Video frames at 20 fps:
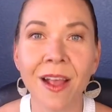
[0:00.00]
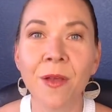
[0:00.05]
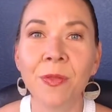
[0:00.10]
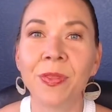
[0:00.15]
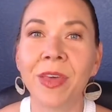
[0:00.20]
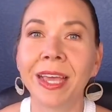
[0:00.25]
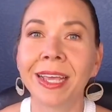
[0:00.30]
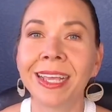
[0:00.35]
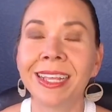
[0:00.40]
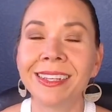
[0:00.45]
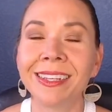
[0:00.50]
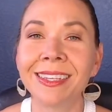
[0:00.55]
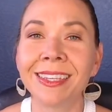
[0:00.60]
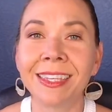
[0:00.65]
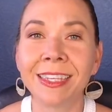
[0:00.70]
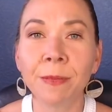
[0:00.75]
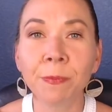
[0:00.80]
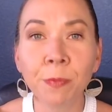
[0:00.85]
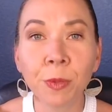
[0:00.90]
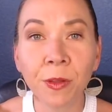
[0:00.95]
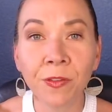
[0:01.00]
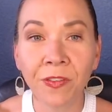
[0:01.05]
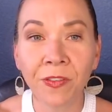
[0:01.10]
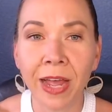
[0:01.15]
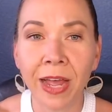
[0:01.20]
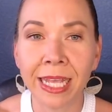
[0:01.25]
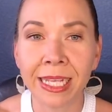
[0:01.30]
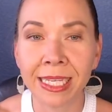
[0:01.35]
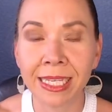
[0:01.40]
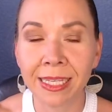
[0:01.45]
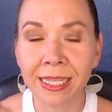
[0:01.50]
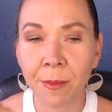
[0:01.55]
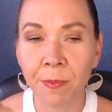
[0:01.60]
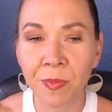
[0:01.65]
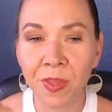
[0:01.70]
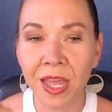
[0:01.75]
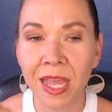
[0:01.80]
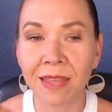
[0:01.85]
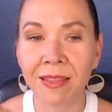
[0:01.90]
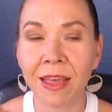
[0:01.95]
that can simplify
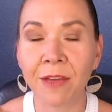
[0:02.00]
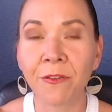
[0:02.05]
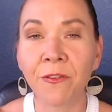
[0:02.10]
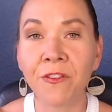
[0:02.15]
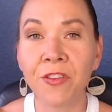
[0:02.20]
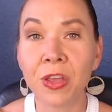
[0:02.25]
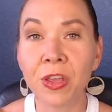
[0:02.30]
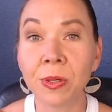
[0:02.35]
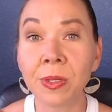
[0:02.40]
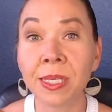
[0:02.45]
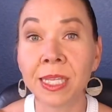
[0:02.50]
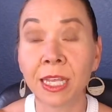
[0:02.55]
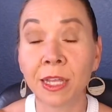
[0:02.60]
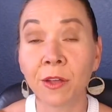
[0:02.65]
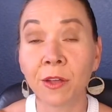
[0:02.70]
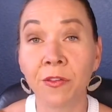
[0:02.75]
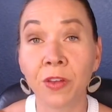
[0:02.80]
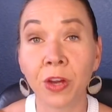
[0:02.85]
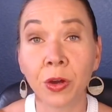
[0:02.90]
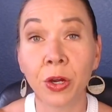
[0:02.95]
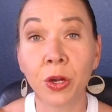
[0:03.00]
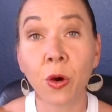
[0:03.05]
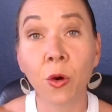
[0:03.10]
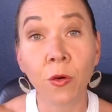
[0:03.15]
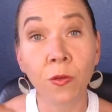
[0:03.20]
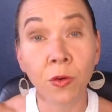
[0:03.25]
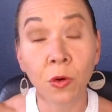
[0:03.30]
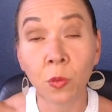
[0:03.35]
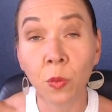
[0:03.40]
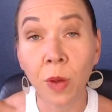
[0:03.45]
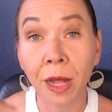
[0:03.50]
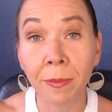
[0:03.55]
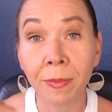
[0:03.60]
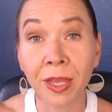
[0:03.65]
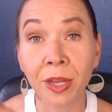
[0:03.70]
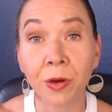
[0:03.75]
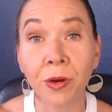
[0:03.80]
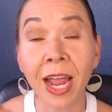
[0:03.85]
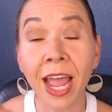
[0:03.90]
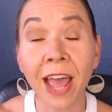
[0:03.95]
something that feels like a very
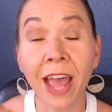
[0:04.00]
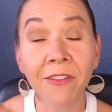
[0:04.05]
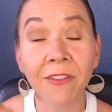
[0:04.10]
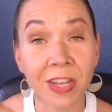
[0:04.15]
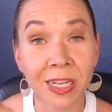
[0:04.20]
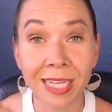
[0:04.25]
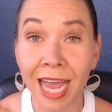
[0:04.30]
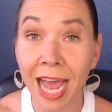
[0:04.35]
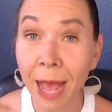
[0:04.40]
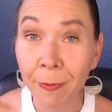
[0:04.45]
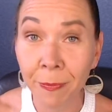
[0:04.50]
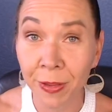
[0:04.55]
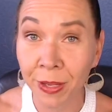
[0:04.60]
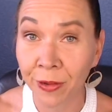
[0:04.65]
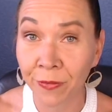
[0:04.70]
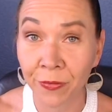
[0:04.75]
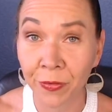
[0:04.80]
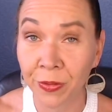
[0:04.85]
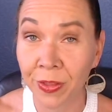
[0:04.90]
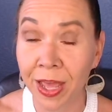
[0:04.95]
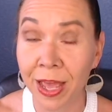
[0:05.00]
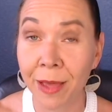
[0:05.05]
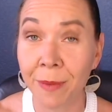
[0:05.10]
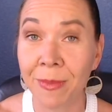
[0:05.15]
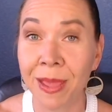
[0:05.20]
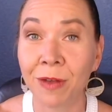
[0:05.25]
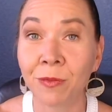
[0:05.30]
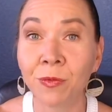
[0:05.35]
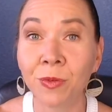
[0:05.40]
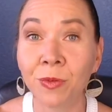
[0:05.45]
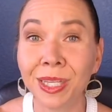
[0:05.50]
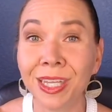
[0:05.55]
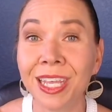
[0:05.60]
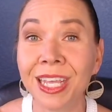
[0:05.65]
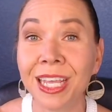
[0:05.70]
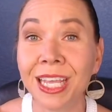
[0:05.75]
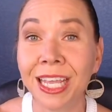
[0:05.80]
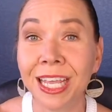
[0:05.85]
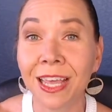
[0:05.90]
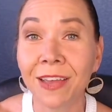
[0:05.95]
overwhelming or heavy topic for them and
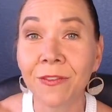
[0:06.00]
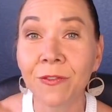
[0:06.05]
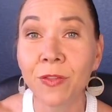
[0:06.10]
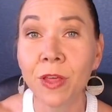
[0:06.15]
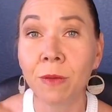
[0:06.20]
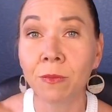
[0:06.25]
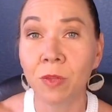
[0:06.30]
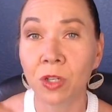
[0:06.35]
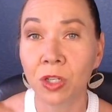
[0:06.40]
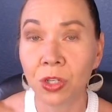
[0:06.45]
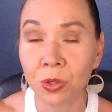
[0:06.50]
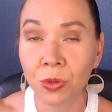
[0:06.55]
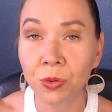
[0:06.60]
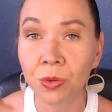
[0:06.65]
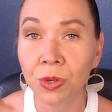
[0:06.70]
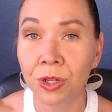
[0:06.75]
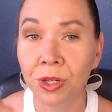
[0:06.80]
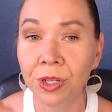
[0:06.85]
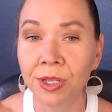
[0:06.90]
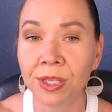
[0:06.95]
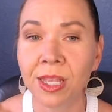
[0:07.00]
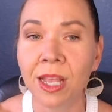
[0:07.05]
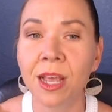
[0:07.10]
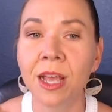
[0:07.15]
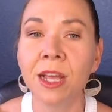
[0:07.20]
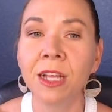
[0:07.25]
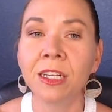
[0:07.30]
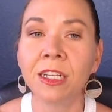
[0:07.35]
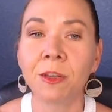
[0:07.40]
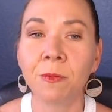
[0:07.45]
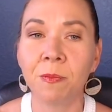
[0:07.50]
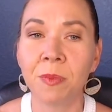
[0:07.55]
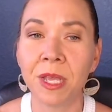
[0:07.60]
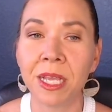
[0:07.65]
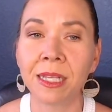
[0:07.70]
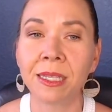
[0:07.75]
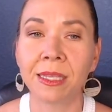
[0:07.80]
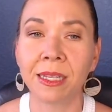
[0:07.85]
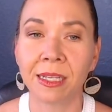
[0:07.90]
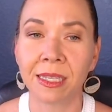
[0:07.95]
really give them the tools to
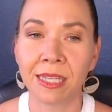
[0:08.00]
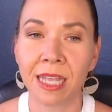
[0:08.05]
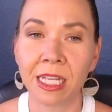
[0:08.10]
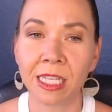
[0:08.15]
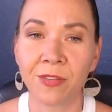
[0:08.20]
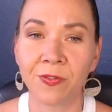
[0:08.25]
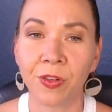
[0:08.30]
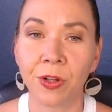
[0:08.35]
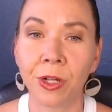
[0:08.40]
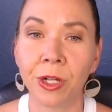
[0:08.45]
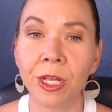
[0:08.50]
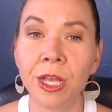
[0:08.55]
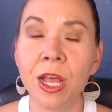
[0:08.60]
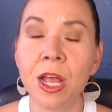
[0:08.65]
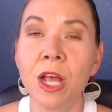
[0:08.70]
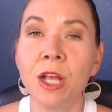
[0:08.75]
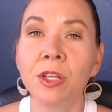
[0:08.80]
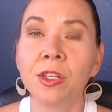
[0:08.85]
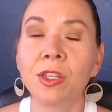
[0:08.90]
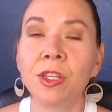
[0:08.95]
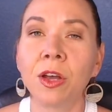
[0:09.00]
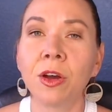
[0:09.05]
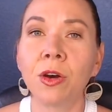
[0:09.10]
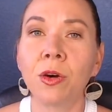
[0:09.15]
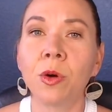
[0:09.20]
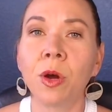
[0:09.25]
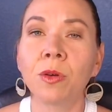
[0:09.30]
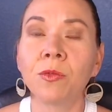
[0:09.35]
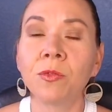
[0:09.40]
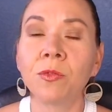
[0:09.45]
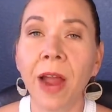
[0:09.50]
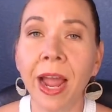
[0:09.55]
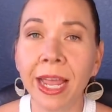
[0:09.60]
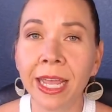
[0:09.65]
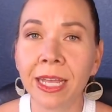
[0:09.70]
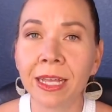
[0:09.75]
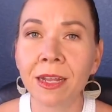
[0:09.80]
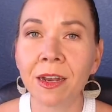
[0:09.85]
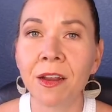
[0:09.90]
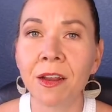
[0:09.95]
be successful. So
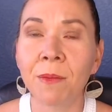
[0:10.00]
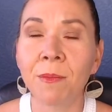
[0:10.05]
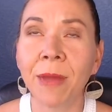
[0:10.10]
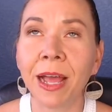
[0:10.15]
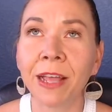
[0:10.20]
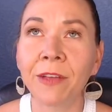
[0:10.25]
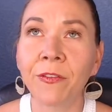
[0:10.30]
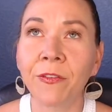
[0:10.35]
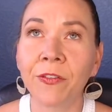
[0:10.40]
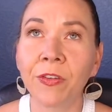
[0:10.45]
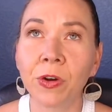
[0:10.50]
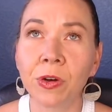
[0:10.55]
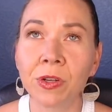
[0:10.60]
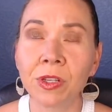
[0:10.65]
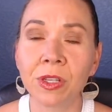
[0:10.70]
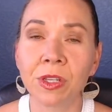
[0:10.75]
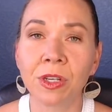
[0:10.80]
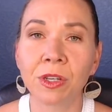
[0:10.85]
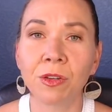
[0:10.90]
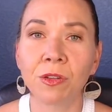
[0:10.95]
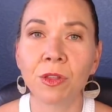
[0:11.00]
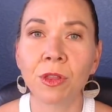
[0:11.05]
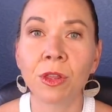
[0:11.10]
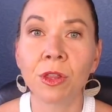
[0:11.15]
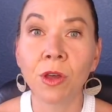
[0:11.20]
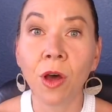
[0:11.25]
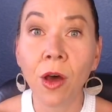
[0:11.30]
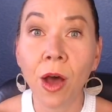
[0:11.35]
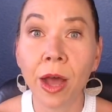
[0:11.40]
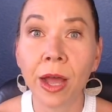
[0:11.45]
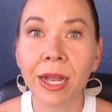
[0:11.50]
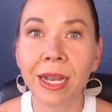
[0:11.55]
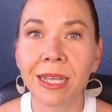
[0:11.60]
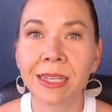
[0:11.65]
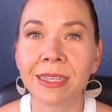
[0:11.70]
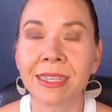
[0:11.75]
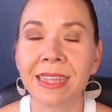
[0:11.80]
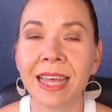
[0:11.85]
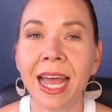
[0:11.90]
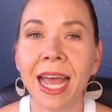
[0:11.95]
Ryan, my first thought
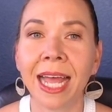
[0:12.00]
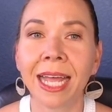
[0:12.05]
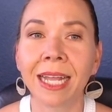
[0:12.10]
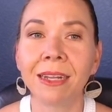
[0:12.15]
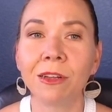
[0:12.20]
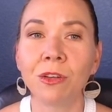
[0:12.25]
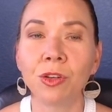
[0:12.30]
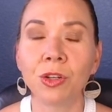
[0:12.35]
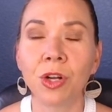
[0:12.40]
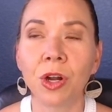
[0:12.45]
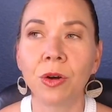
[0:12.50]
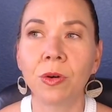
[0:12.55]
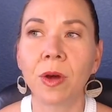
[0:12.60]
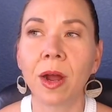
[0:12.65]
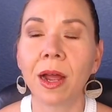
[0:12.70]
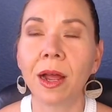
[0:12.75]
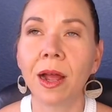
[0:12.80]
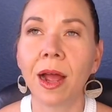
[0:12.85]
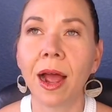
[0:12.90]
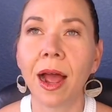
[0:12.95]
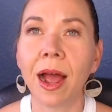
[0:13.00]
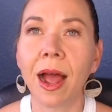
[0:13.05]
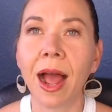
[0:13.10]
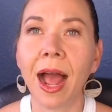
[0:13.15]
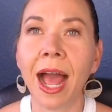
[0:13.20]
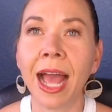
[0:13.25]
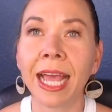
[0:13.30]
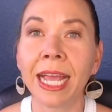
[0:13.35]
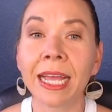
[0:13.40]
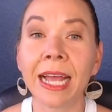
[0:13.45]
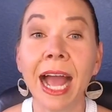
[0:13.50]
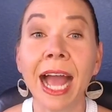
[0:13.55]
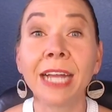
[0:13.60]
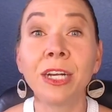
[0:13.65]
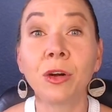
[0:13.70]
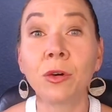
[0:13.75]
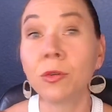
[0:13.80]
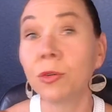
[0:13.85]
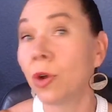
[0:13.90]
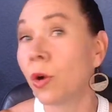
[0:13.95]
is that, you know, I, I
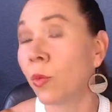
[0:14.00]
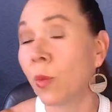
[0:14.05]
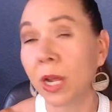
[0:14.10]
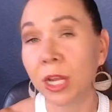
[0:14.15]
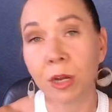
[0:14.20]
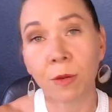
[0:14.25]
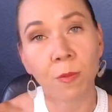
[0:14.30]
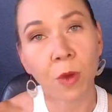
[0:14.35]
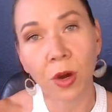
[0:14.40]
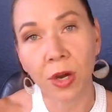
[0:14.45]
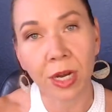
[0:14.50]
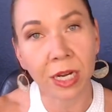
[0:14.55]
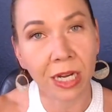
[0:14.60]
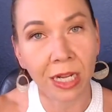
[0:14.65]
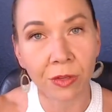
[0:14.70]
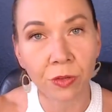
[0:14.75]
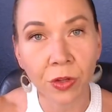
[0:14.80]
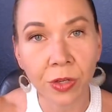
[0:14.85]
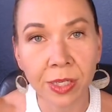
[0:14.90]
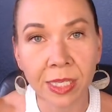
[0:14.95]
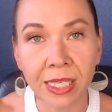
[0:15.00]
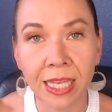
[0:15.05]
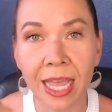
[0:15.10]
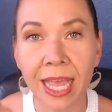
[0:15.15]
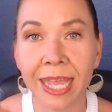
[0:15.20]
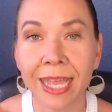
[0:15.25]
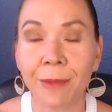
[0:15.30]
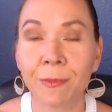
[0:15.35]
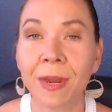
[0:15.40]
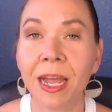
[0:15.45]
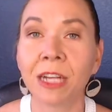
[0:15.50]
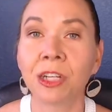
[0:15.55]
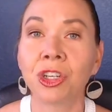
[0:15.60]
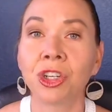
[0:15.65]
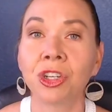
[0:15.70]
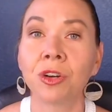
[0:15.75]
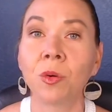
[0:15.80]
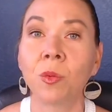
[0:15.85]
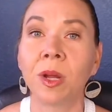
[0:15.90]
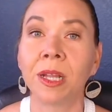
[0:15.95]
don't know what your marketing looks like. I'm not
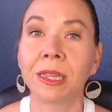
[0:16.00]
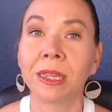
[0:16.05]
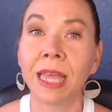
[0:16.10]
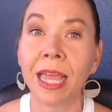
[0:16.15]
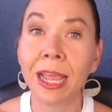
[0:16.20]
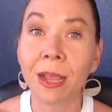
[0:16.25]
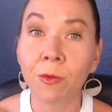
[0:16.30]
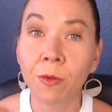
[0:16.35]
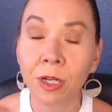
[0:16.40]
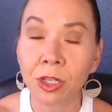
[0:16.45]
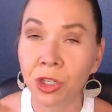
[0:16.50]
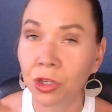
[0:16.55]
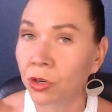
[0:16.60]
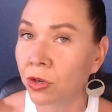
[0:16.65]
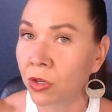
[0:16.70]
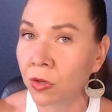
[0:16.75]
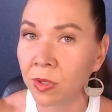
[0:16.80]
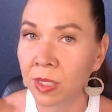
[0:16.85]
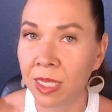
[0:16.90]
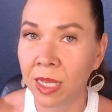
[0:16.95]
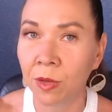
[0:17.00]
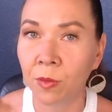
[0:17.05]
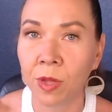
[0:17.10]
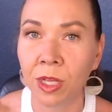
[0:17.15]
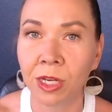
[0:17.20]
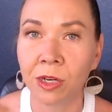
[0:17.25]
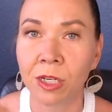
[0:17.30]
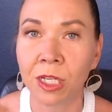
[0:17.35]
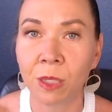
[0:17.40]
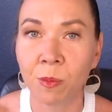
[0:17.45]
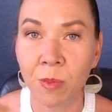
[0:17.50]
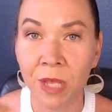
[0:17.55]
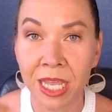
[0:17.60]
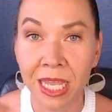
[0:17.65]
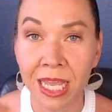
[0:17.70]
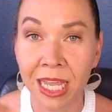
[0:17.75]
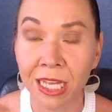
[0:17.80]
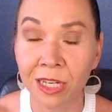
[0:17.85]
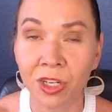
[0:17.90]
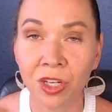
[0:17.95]
sure what language you're using while you're
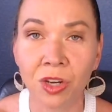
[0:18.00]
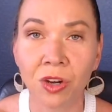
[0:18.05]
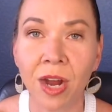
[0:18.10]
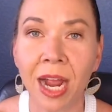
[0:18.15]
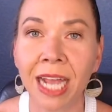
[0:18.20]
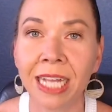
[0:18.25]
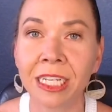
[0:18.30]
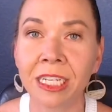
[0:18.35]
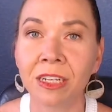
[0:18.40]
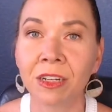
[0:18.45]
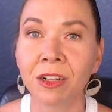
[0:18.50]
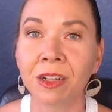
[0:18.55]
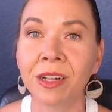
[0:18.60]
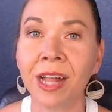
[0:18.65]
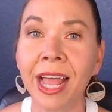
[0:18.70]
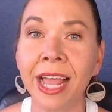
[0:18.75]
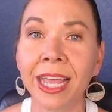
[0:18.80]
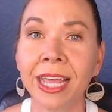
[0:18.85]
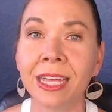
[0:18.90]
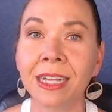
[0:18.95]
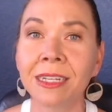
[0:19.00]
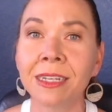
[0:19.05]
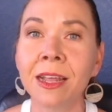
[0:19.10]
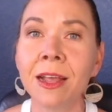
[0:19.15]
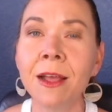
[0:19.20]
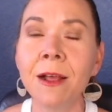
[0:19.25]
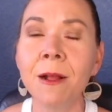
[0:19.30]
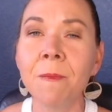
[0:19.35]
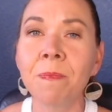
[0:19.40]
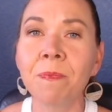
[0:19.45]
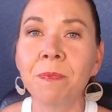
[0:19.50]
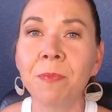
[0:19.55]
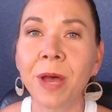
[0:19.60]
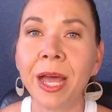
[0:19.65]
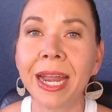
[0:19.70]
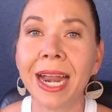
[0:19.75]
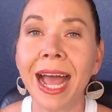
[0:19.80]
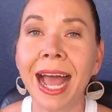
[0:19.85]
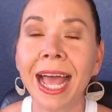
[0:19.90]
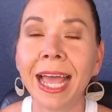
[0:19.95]
speaking to your ideal client.
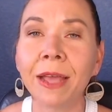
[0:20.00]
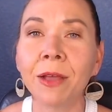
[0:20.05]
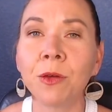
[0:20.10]
But I